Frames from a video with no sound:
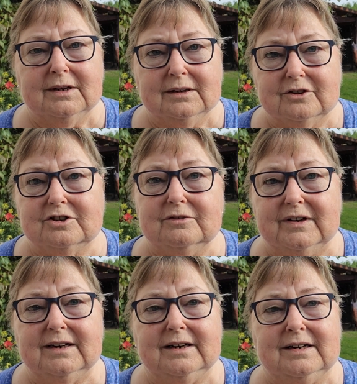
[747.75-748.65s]
because she
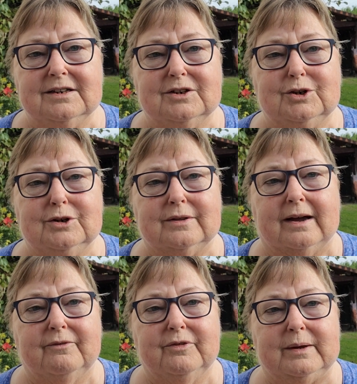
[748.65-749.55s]
really needs to do
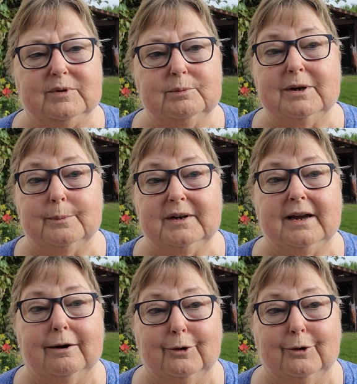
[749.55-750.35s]
that for them to be able to get